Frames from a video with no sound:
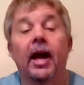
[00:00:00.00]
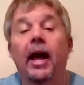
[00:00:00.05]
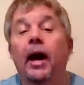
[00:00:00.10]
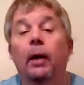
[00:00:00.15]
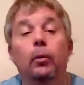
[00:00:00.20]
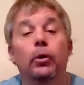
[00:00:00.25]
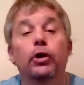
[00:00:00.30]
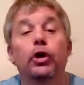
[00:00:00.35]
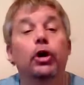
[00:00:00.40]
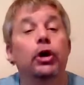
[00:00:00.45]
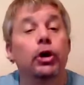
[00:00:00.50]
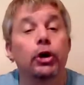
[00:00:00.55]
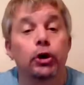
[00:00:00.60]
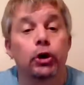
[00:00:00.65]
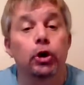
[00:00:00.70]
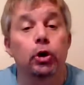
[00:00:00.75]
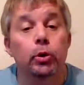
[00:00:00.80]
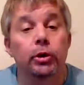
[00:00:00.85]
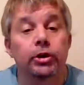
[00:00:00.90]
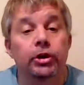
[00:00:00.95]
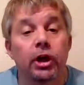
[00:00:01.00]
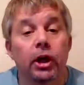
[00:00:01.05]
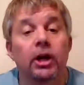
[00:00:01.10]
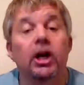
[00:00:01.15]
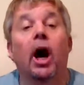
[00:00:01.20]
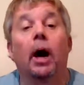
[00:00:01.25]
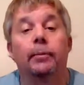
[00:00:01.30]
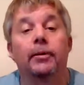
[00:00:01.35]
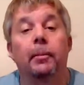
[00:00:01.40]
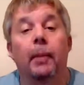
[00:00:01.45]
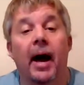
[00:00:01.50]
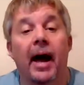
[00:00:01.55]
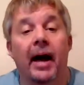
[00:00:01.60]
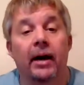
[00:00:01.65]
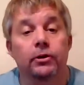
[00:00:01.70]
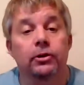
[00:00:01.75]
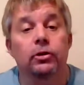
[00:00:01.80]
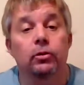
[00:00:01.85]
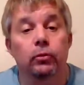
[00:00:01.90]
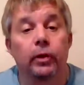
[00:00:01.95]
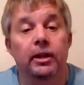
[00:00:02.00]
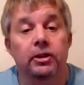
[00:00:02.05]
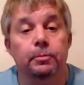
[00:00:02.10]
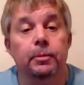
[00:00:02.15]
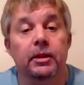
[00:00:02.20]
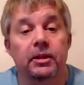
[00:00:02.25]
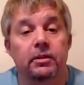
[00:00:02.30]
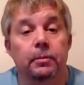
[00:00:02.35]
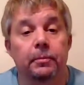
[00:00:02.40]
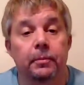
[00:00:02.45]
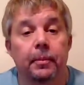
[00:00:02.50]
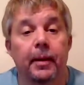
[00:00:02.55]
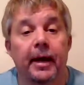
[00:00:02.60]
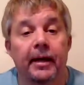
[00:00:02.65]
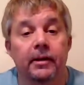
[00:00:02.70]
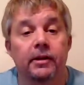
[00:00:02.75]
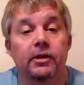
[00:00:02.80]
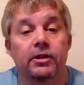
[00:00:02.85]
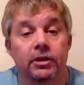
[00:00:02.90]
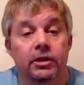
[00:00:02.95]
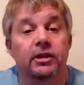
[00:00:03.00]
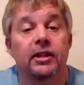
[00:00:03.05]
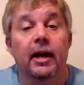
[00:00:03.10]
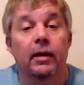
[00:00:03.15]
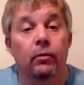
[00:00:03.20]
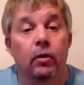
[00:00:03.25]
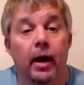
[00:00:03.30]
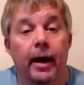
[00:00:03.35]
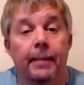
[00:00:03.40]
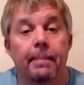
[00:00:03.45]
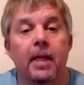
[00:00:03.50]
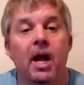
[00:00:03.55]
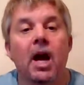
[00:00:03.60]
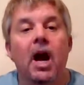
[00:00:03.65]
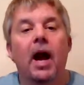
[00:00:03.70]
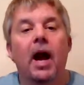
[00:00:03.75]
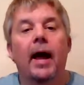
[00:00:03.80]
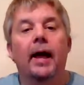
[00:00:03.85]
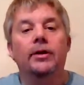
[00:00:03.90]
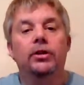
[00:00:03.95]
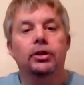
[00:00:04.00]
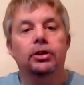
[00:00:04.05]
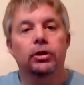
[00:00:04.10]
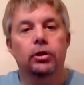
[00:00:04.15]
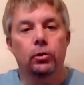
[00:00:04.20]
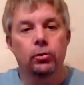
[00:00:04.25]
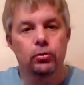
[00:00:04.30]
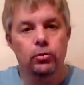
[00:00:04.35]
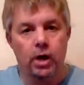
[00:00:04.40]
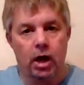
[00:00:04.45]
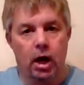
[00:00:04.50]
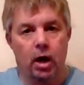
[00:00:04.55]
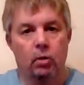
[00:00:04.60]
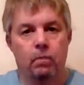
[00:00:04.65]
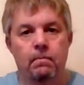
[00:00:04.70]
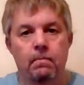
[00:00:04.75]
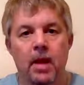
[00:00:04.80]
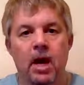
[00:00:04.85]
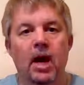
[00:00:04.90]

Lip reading: And what you're going to do is come to my house and arrest me because I'm abandoning this. Isn't that right? Just so you know.